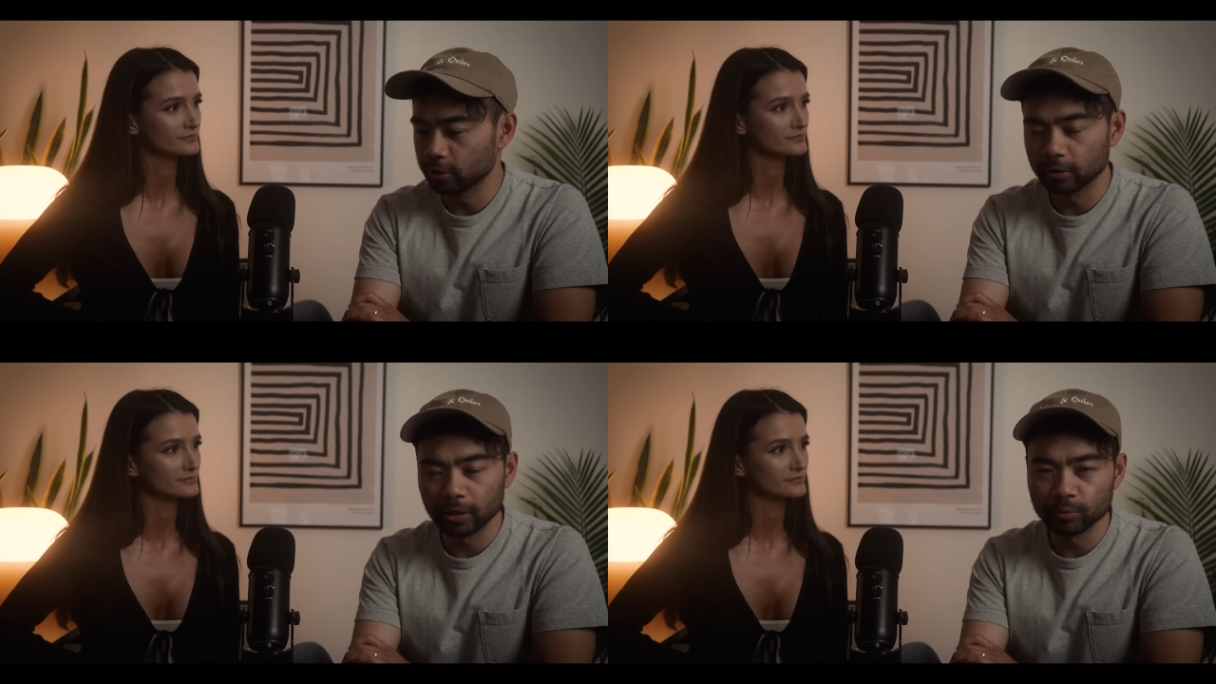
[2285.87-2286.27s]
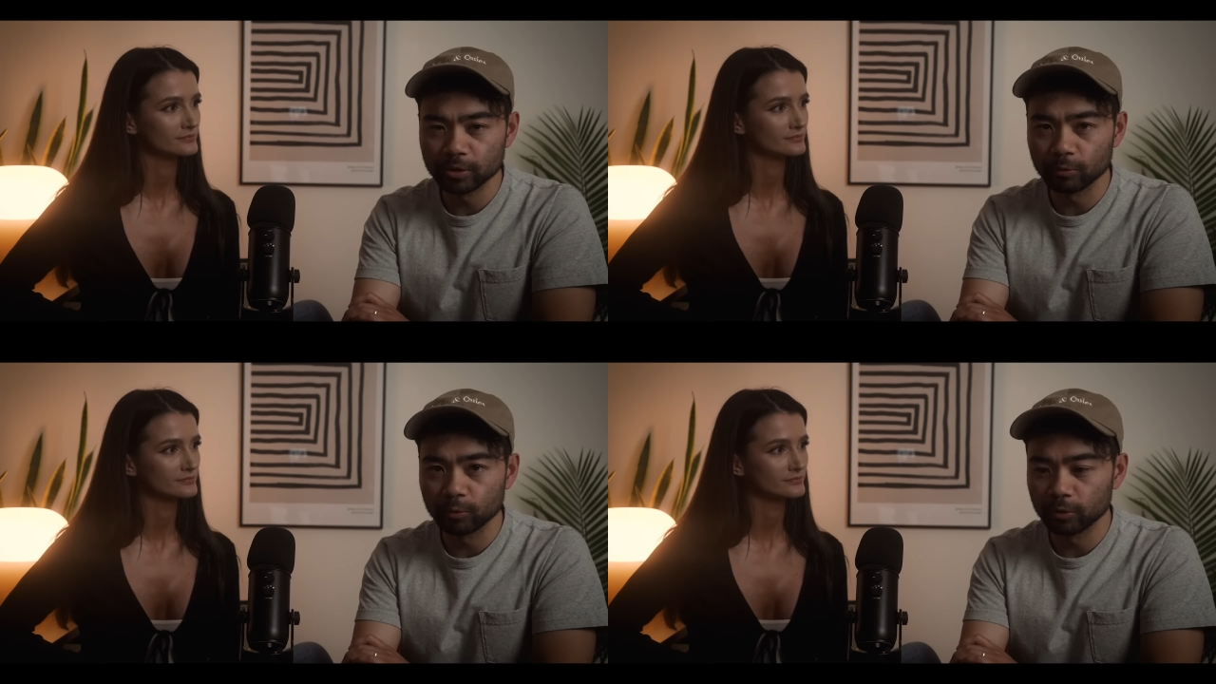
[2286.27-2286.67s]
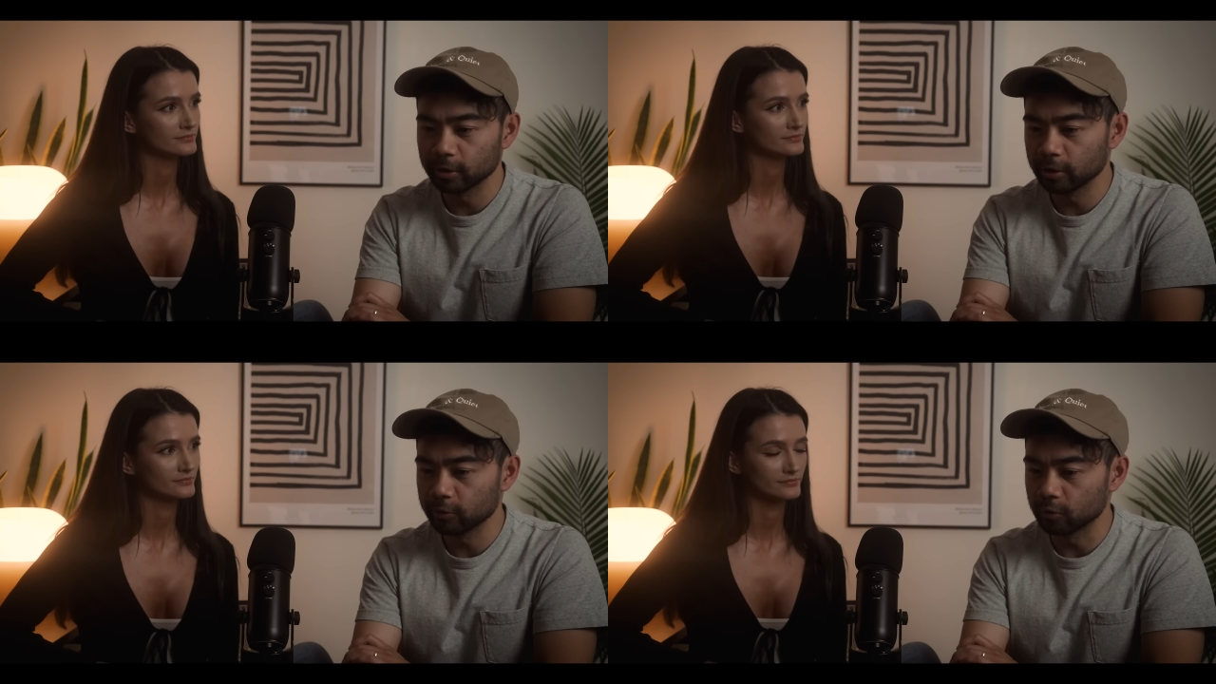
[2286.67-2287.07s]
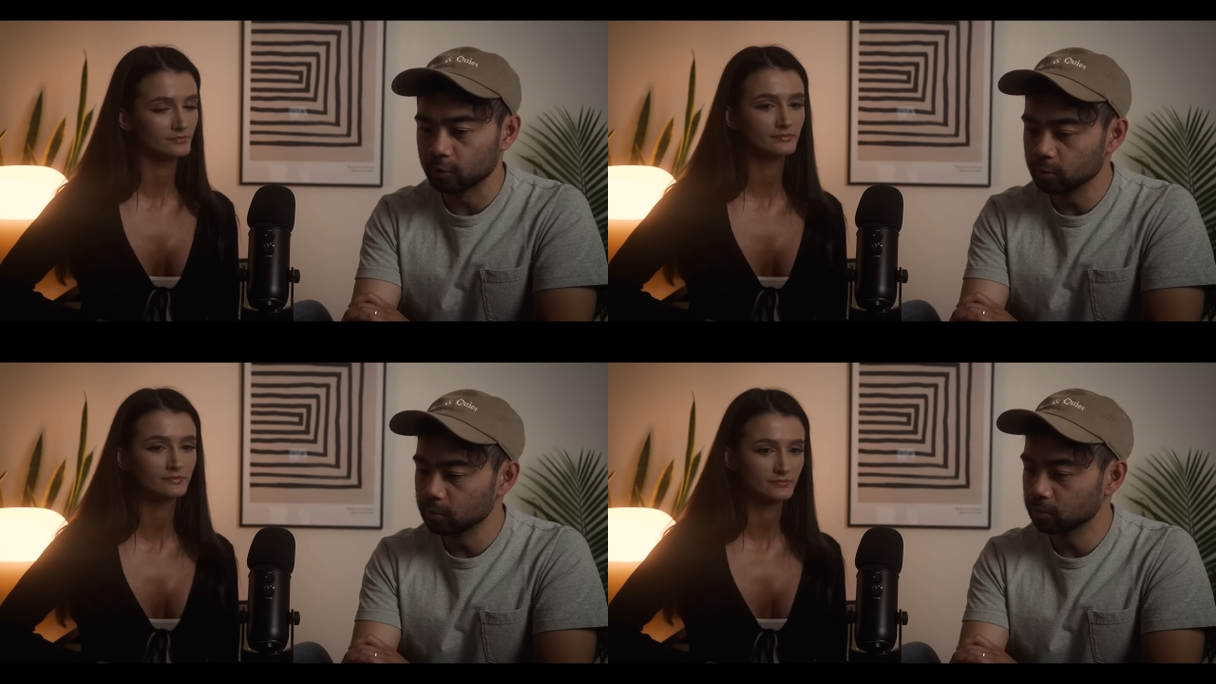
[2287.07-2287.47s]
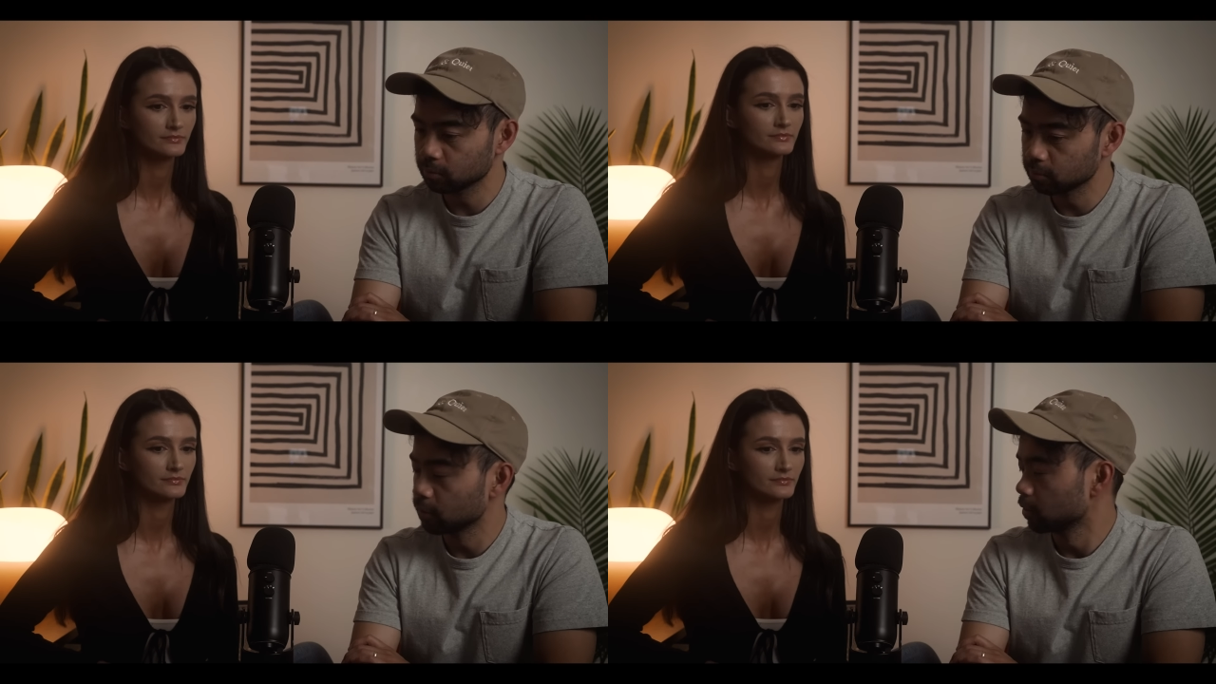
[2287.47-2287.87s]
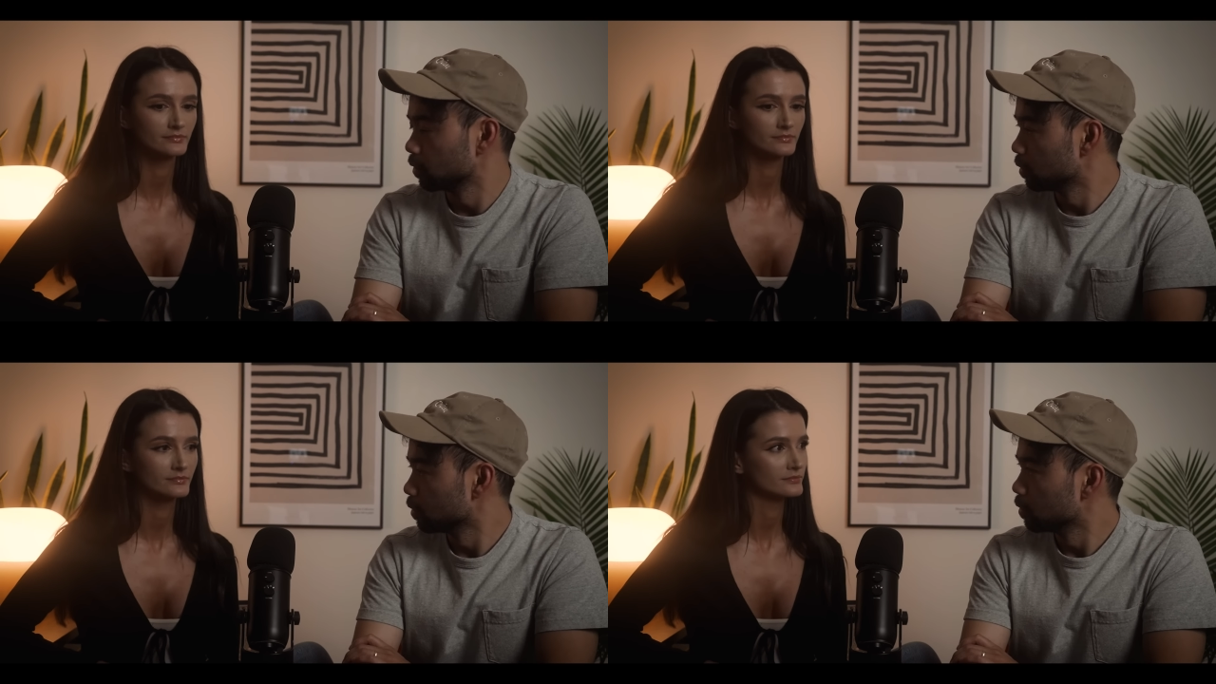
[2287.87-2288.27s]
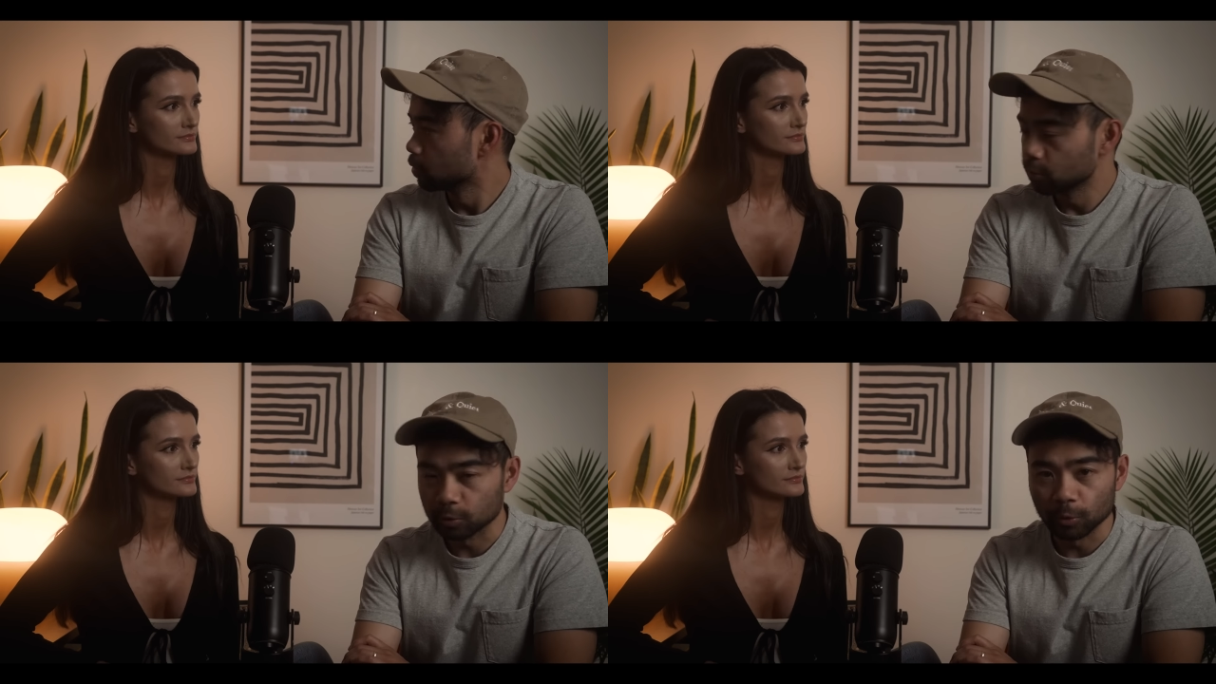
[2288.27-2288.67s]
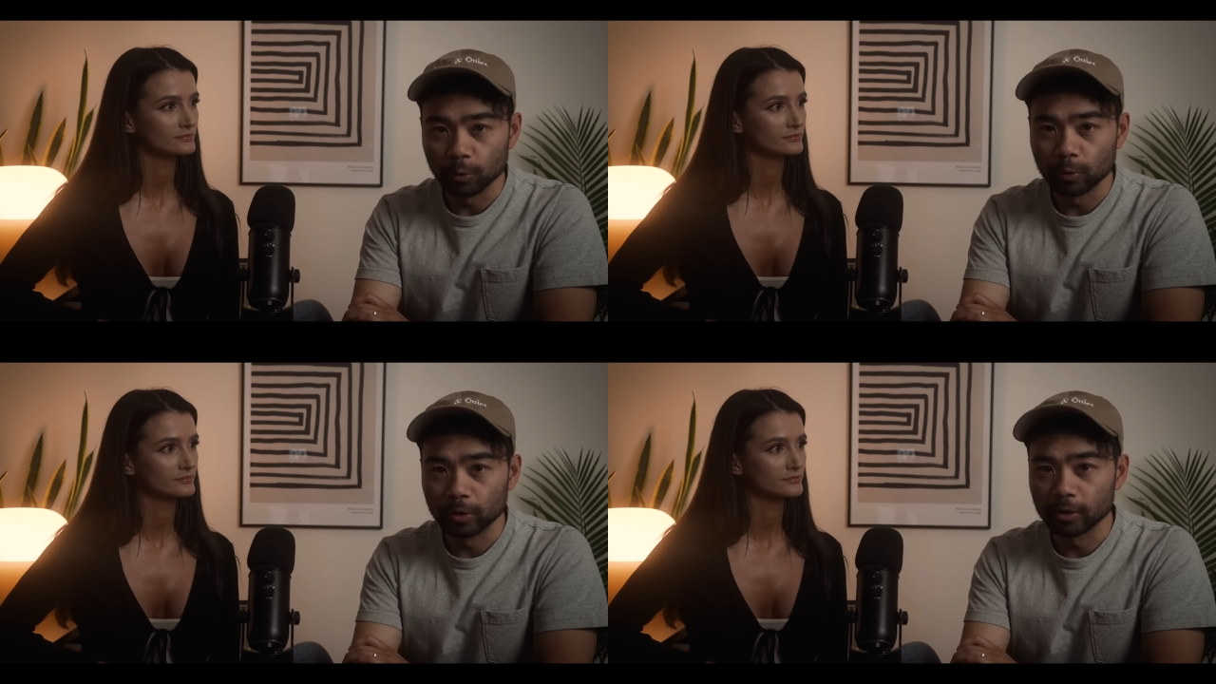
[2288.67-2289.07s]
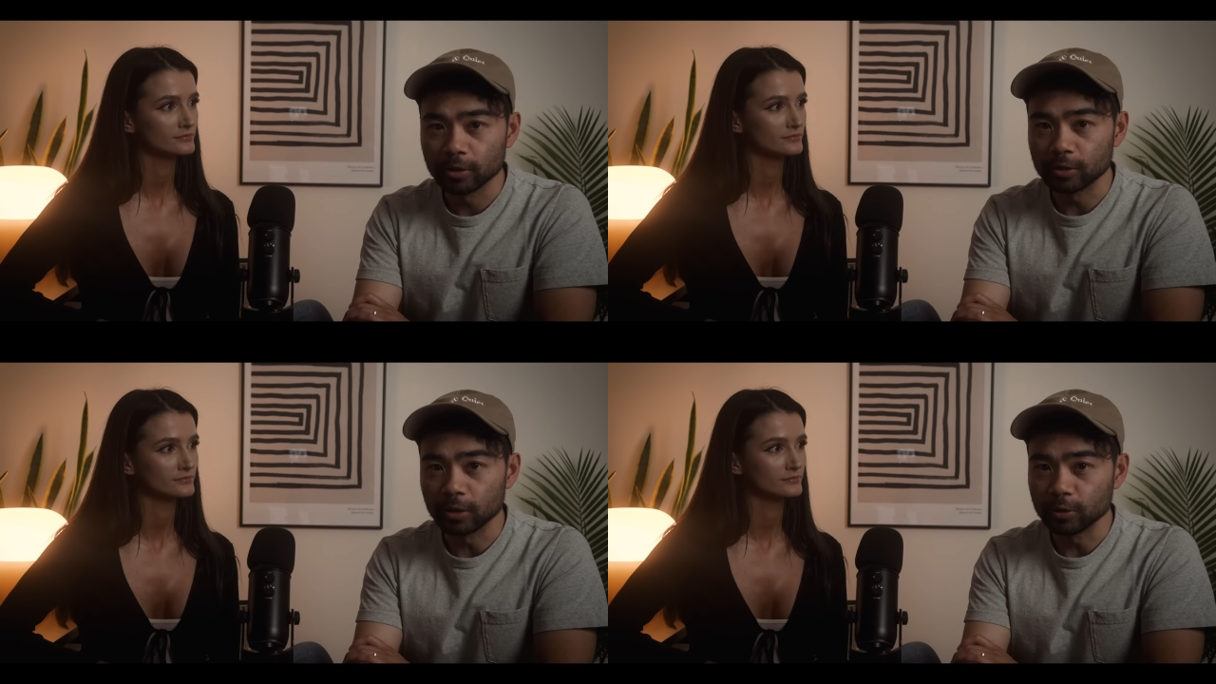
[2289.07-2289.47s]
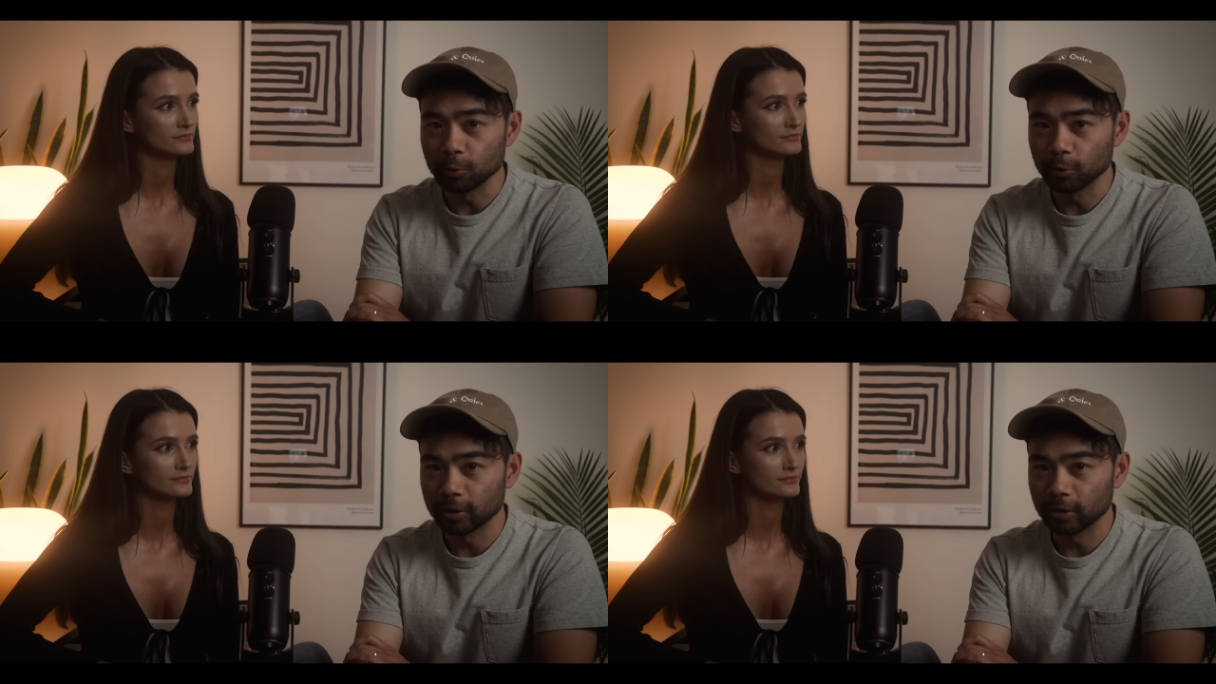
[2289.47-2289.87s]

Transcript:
Speaker 1: other albums that we want to get through. So uh, stay tuned, I